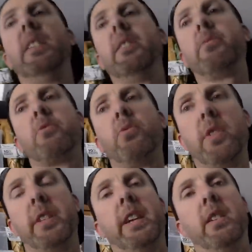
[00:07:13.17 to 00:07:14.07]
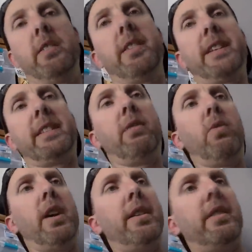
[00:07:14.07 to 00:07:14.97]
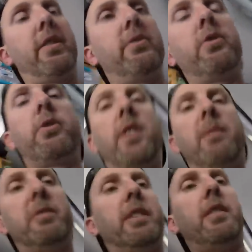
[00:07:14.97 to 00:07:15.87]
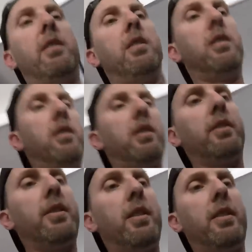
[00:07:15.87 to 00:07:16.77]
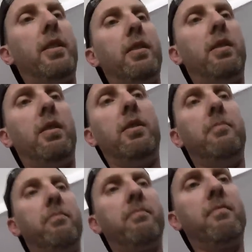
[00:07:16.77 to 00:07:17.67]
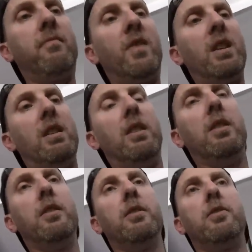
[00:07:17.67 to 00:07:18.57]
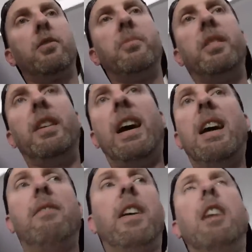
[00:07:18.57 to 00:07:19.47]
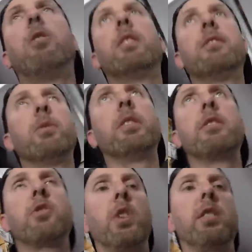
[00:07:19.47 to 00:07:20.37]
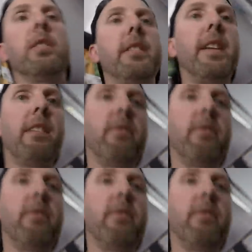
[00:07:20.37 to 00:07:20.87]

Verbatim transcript: It was really hard to get that wire through the grommet there, I'll tell you. Um, took me a half hour of really struggling and I